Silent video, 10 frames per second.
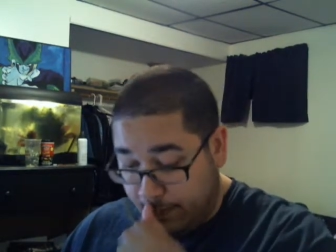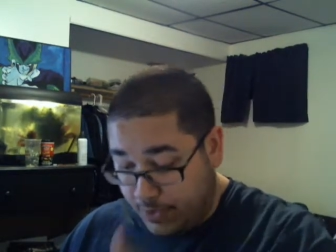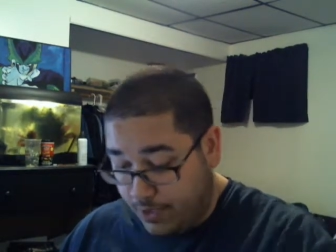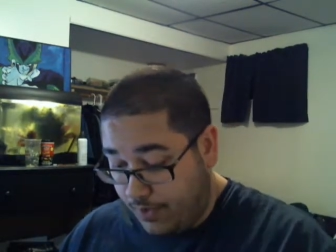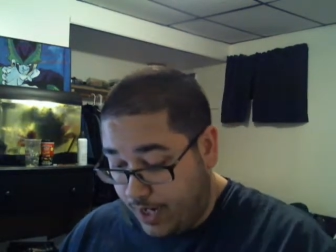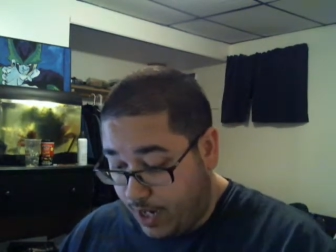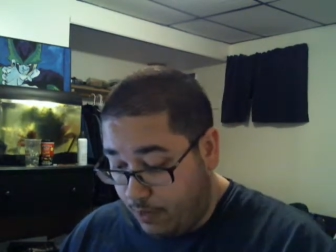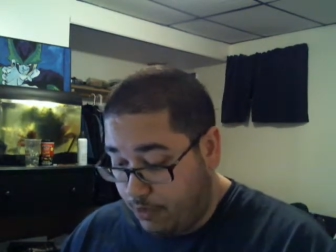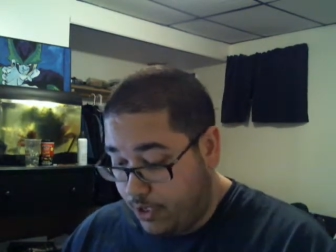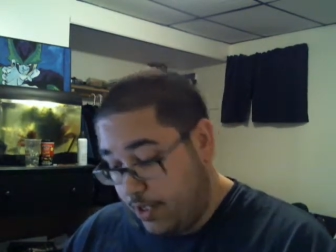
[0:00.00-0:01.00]
because um, I
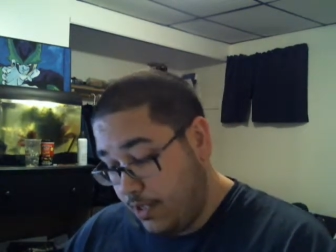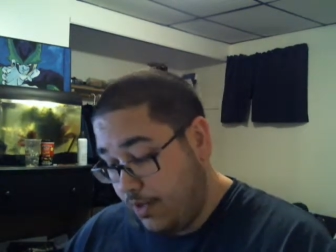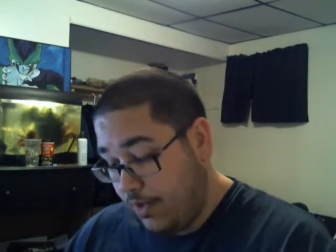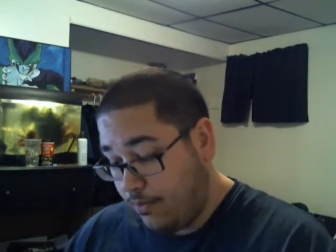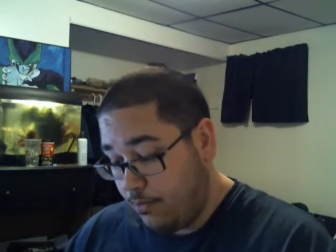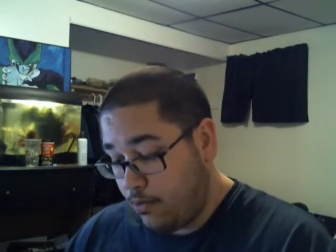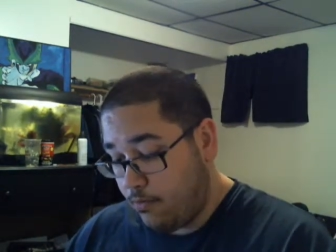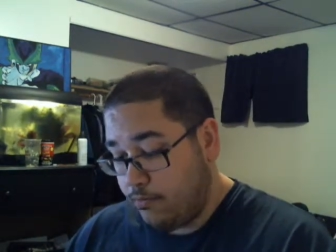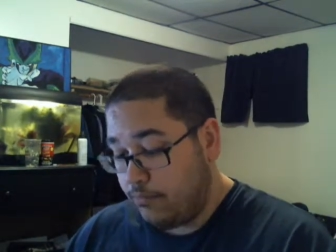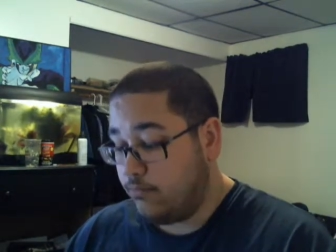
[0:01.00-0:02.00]
got one in the Deathstorm
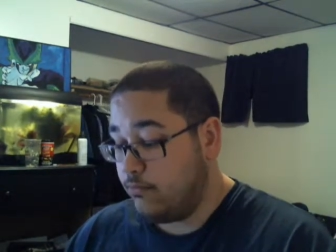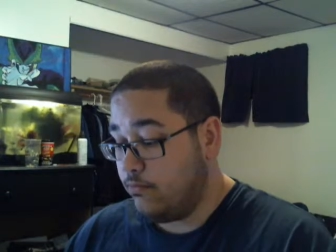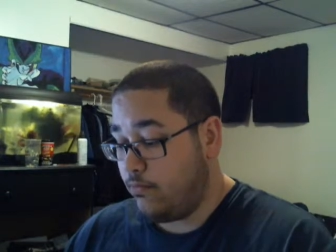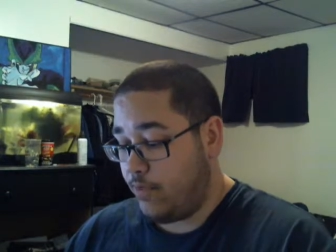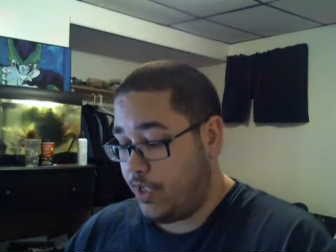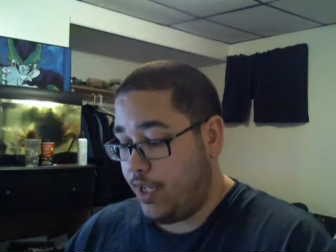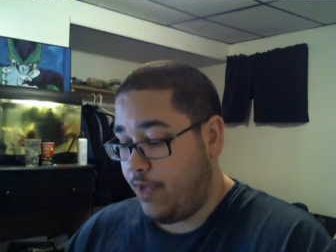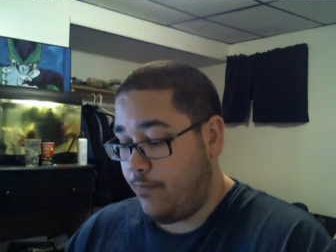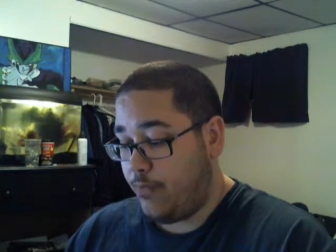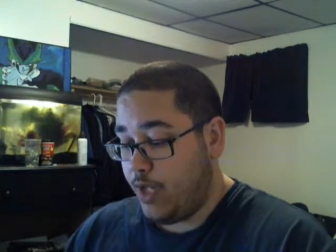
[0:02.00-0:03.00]

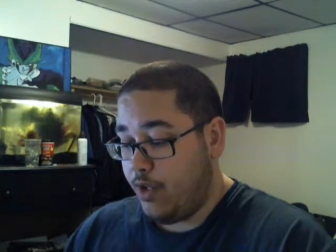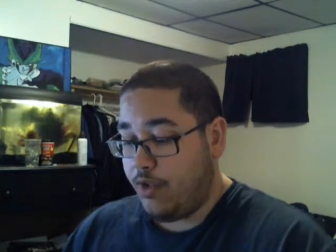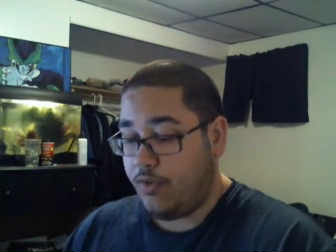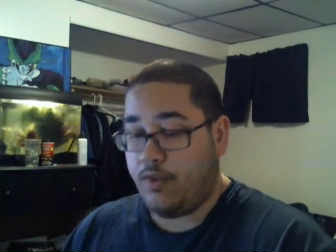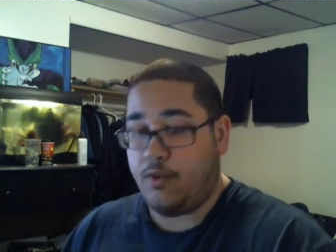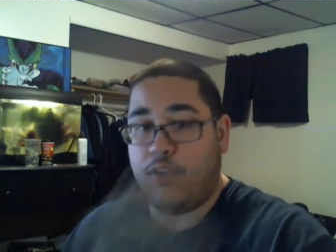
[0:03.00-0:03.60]
kit. So